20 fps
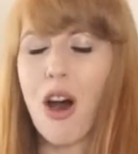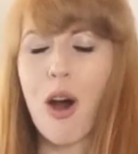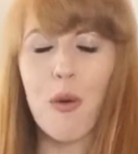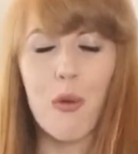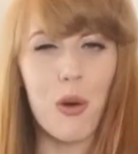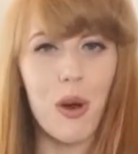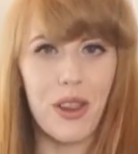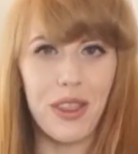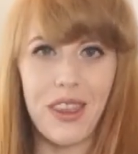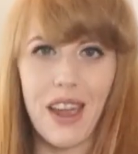I
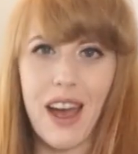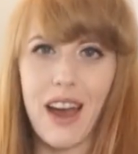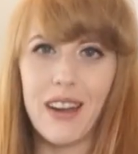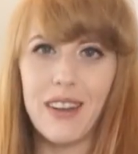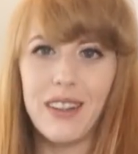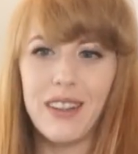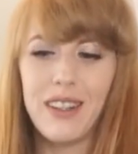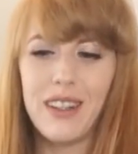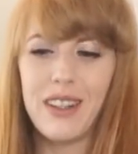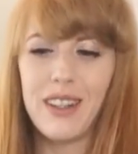did
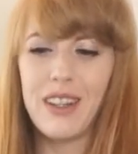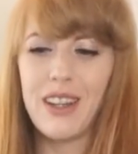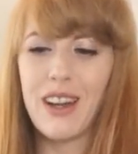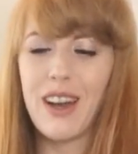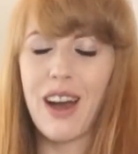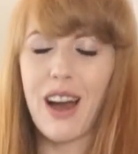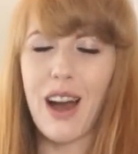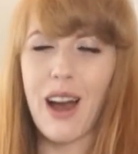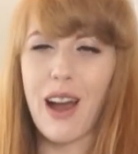not want that.